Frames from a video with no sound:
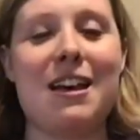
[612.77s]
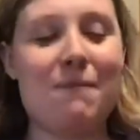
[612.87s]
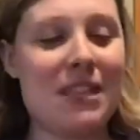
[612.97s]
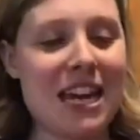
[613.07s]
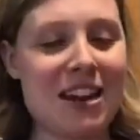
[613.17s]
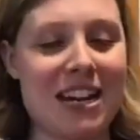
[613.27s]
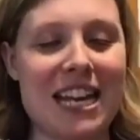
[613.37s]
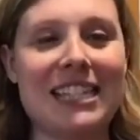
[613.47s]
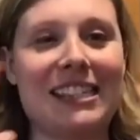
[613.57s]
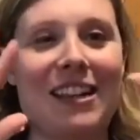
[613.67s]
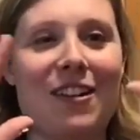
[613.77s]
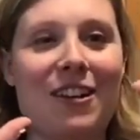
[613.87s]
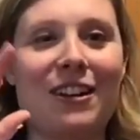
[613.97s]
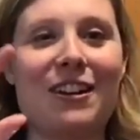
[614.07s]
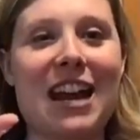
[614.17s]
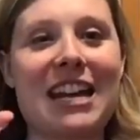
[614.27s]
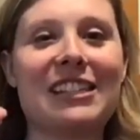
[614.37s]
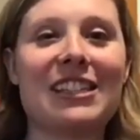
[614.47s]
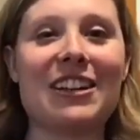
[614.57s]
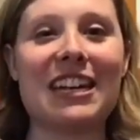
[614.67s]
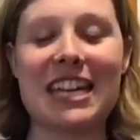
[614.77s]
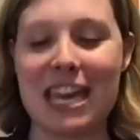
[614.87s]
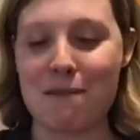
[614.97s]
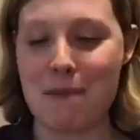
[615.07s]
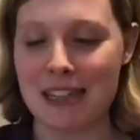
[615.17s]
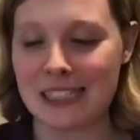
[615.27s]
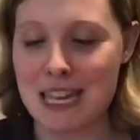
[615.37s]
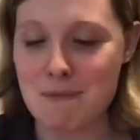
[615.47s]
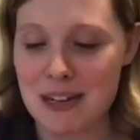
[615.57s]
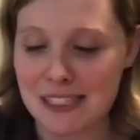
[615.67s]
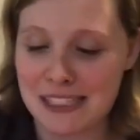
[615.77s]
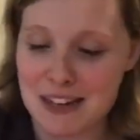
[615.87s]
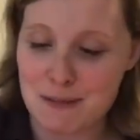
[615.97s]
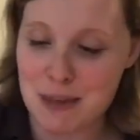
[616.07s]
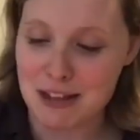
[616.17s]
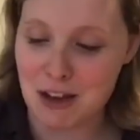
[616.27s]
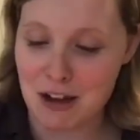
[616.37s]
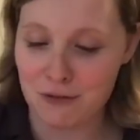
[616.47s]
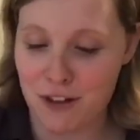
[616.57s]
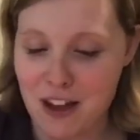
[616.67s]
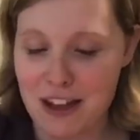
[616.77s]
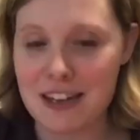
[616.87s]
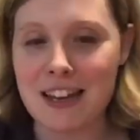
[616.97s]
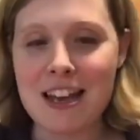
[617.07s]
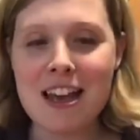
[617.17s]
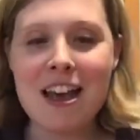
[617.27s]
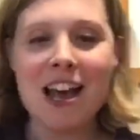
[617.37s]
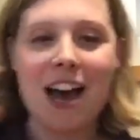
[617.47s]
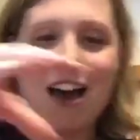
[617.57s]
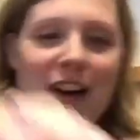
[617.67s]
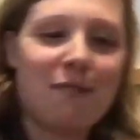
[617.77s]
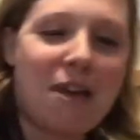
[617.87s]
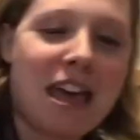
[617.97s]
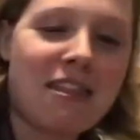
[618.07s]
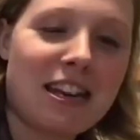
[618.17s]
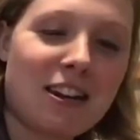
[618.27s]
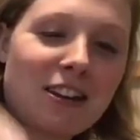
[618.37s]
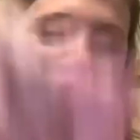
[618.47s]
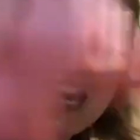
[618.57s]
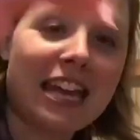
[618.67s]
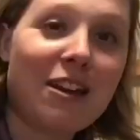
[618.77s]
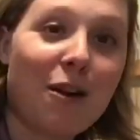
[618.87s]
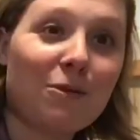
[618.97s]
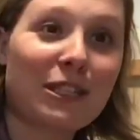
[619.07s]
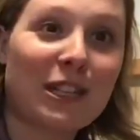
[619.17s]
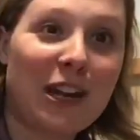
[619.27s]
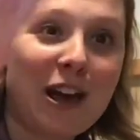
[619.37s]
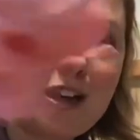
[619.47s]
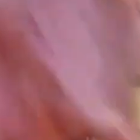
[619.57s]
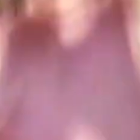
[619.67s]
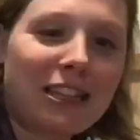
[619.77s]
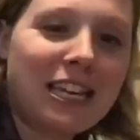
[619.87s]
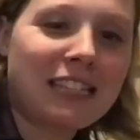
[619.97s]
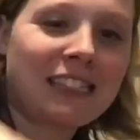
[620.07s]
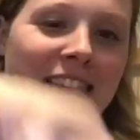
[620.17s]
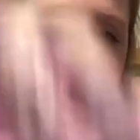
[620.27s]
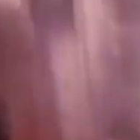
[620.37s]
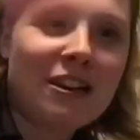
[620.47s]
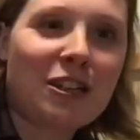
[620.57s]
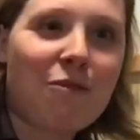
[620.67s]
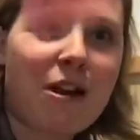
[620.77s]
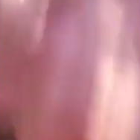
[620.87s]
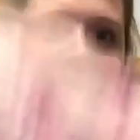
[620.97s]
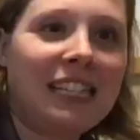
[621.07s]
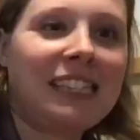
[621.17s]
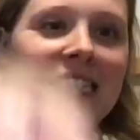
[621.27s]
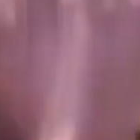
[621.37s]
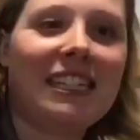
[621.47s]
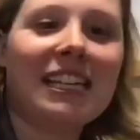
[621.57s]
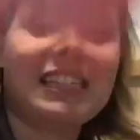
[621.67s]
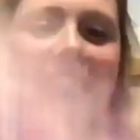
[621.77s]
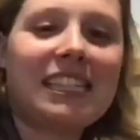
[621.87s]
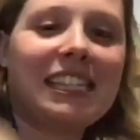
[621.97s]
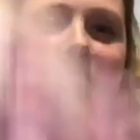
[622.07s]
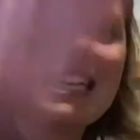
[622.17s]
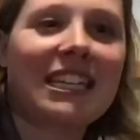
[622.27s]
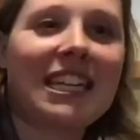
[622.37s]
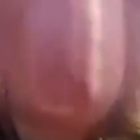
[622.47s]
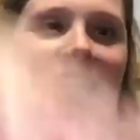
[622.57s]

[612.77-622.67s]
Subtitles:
But there it is. So your hands are going to get messy, but it's going to be a lot of fun. And then you're going to end up with slime like this, to where it doesn't stick to the